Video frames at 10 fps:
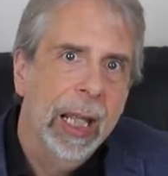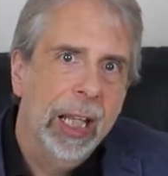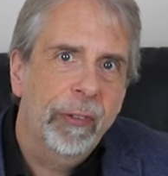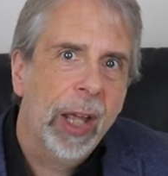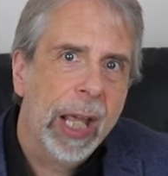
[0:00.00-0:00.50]

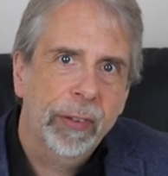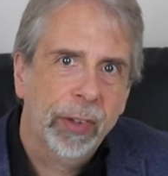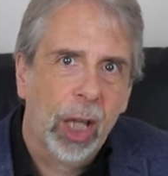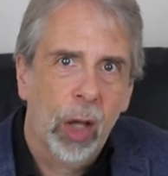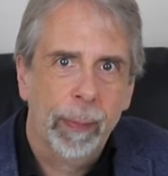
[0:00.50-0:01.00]
If I had
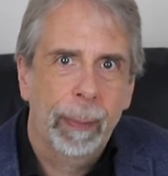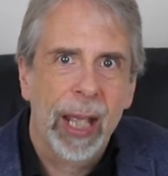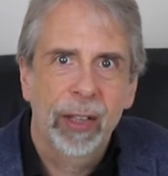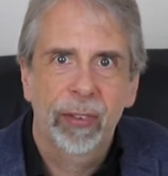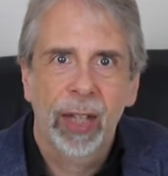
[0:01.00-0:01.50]
to cast
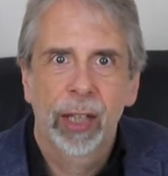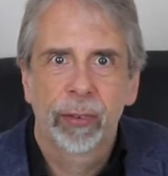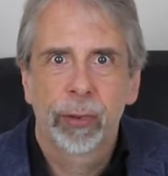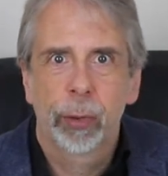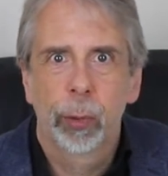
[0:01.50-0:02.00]
bets
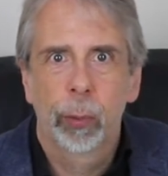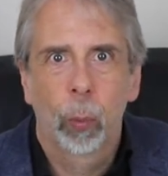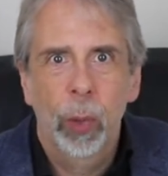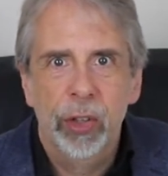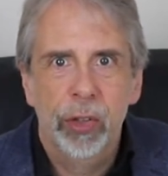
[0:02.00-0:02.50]
as to
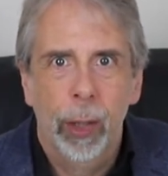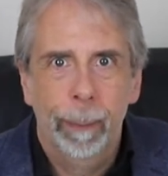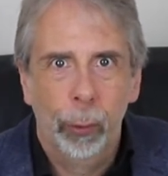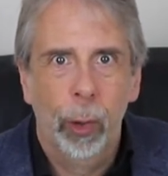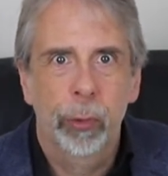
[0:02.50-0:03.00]
which
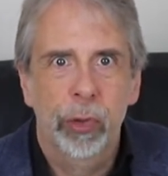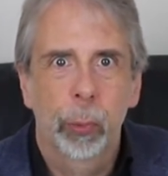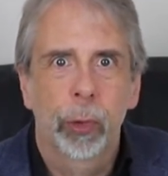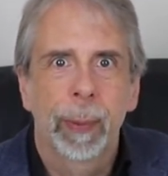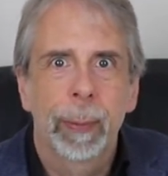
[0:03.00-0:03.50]

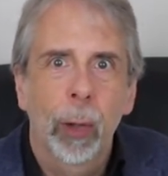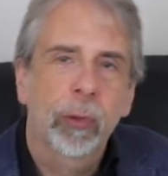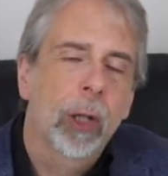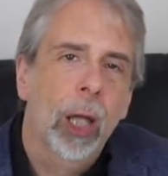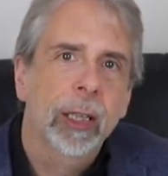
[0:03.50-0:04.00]
approach would be
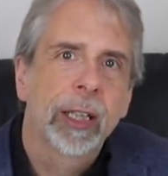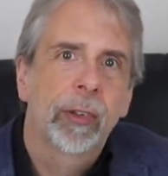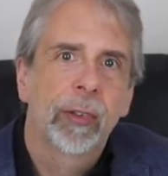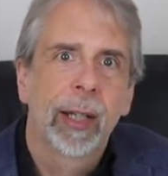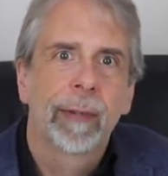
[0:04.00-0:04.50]
most likely
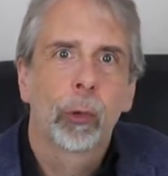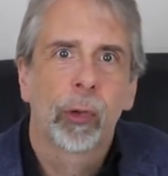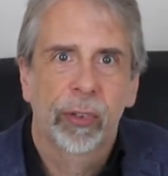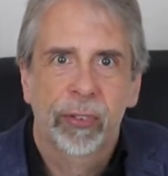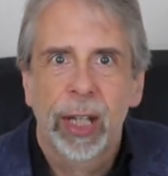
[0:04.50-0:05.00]
to deliver
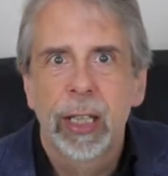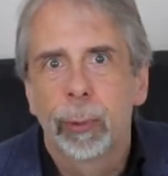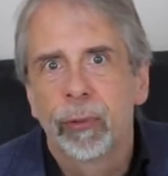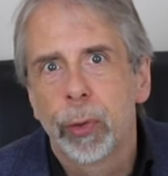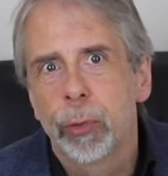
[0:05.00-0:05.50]
a
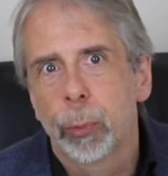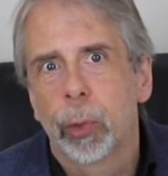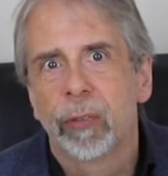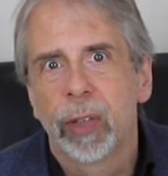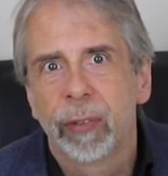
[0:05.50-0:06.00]
sustainable future
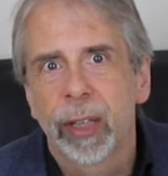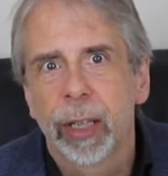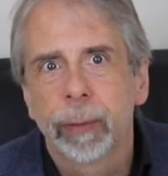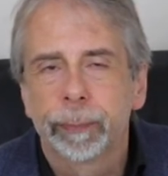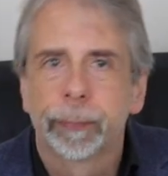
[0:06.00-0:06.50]
worth living
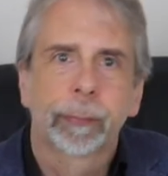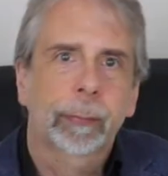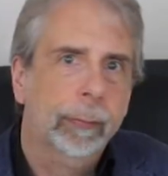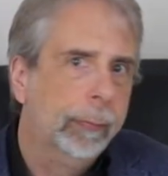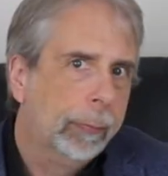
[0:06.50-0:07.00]
in,
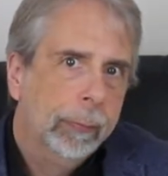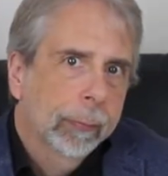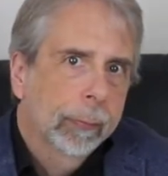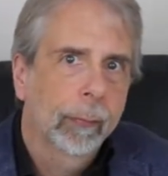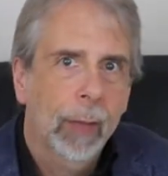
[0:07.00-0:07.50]

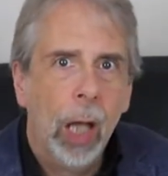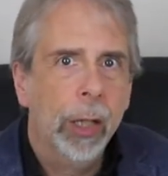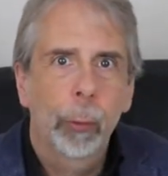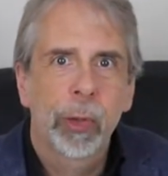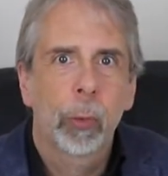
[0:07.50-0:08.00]
I
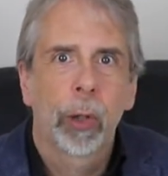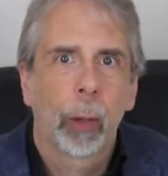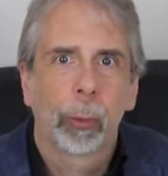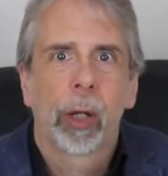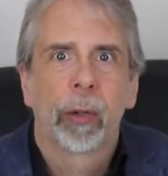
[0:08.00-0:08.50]
know which one
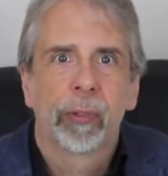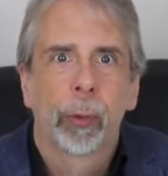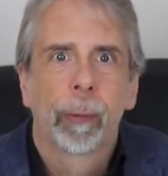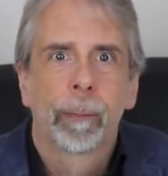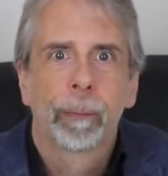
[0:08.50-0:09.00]
I would go
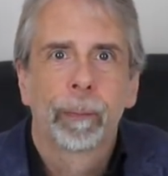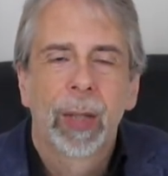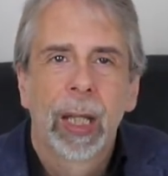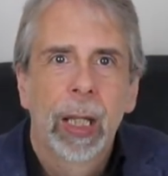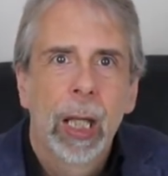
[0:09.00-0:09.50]
for.
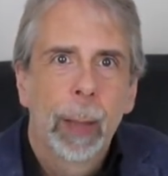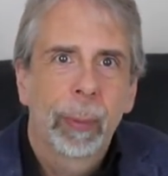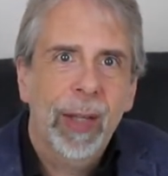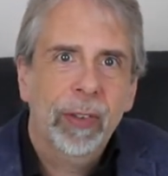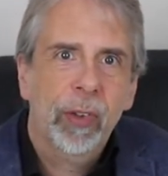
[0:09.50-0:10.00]

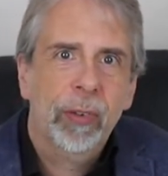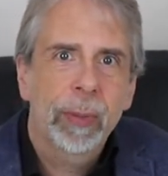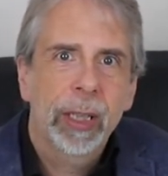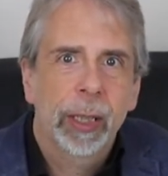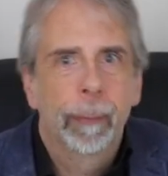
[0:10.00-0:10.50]
But that's just
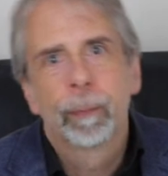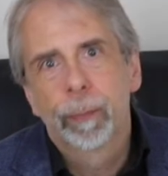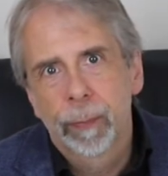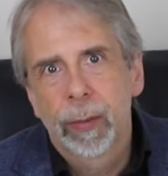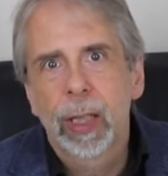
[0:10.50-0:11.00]
me.
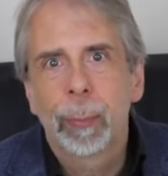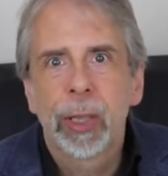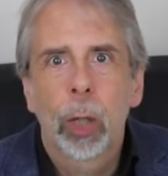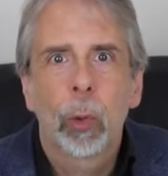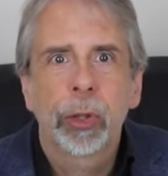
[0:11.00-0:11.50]
Let
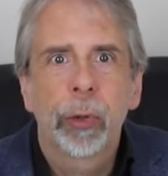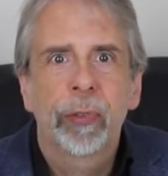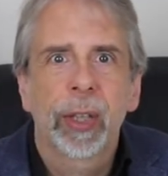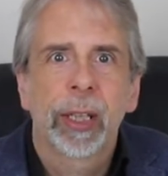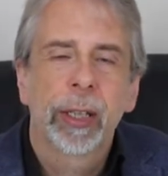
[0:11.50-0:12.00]
me know what you
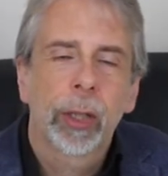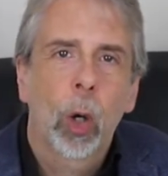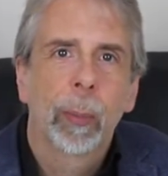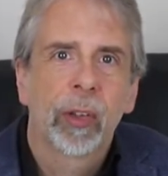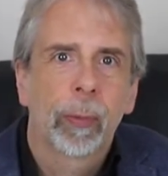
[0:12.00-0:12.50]
think in the
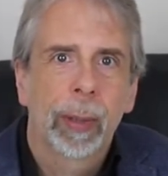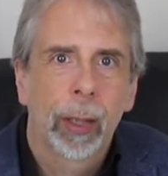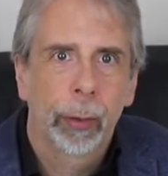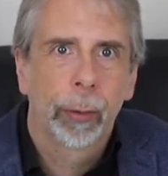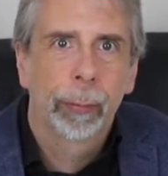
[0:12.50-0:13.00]
comments
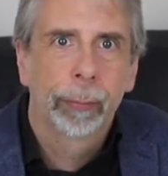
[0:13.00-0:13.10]
below.